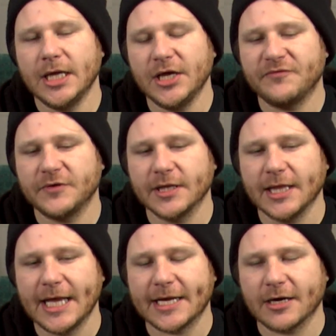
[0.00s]
If you
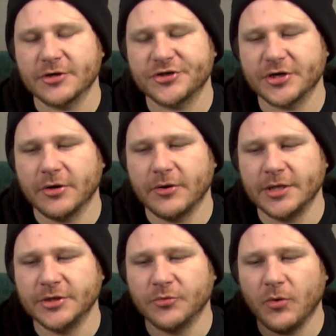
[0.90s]
like our show
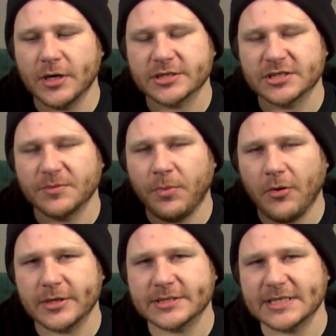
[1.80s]
and you want to
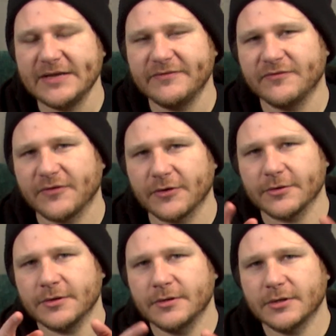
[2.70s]
support us even
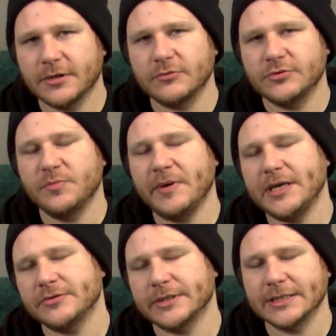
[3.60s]
further, go to
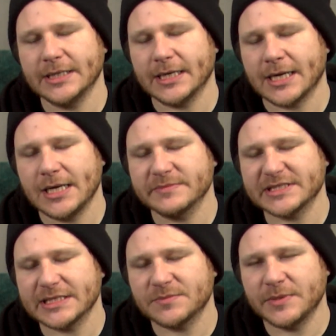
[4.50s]
patreon.com
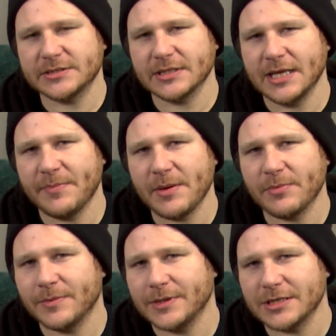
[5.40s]
slash pencil and
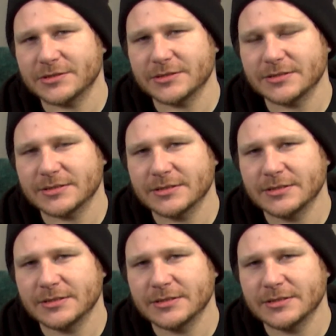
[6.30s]
paper productions.